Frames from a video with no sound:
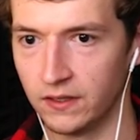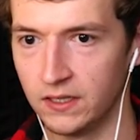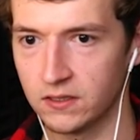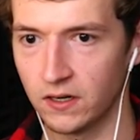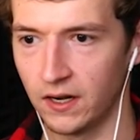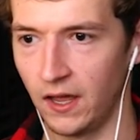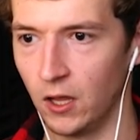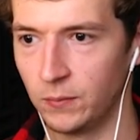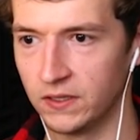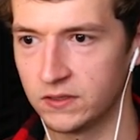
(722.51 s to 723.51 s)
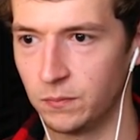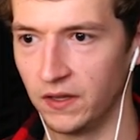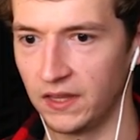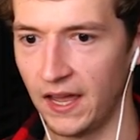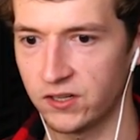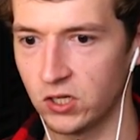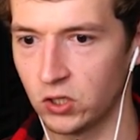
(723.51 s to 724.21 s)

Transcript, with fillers: These aren't going to help us, but they actually